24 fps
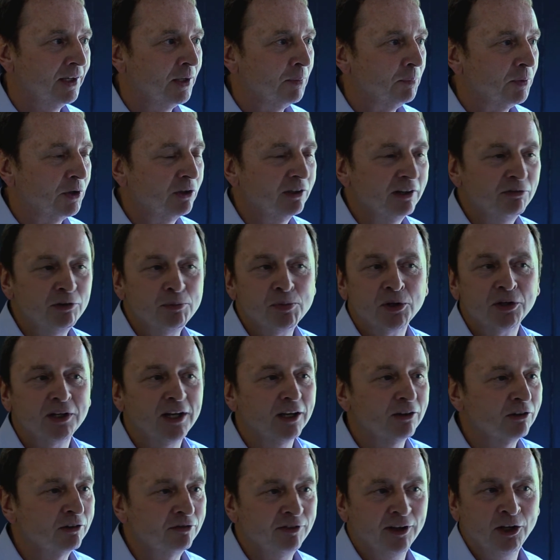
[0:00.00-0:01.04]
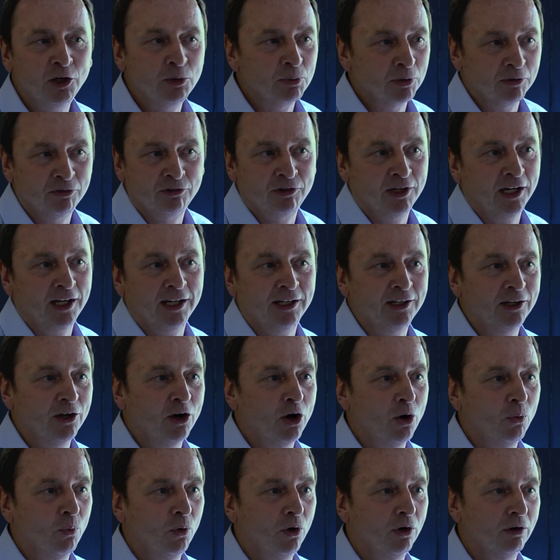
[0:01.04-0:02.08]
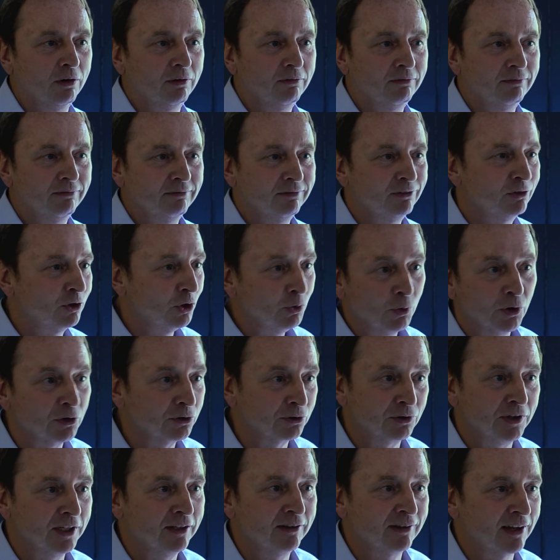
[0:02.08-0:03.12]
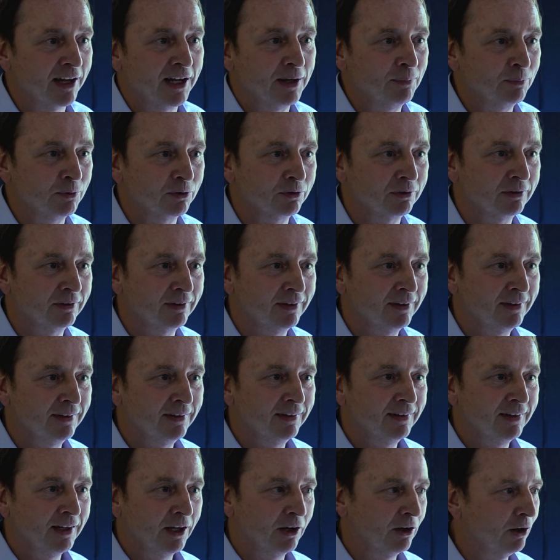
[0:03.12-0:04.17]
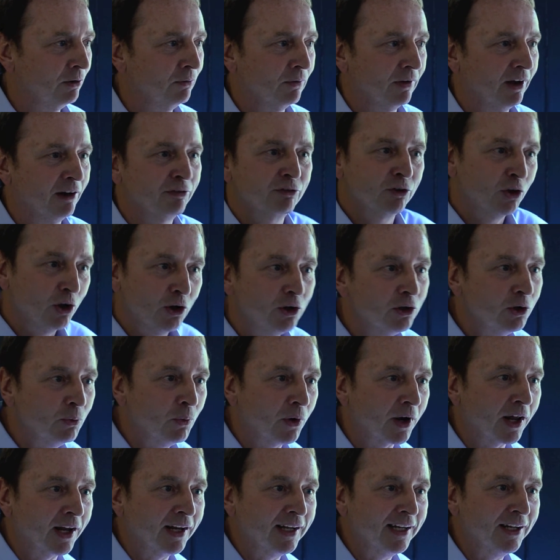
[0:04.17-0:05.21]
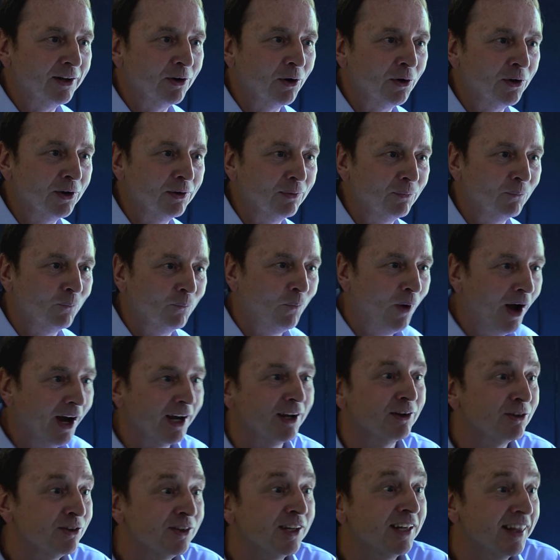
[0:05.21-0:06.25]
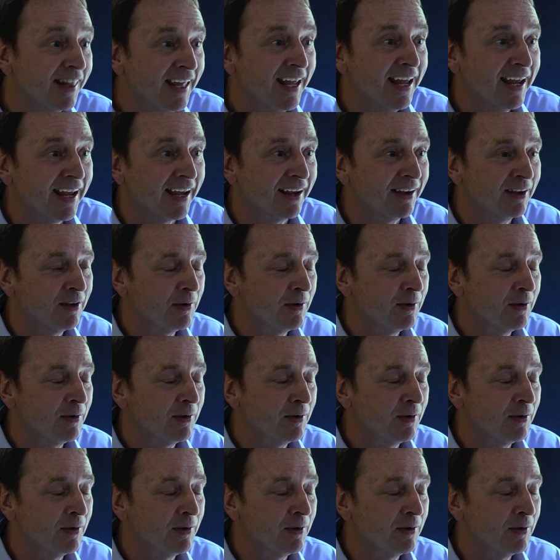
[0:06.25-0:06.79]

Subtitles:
Because everybody gets fed up of checking the artwork 2 or 3 times. And going, I've told you what I need on it, why isn't it there?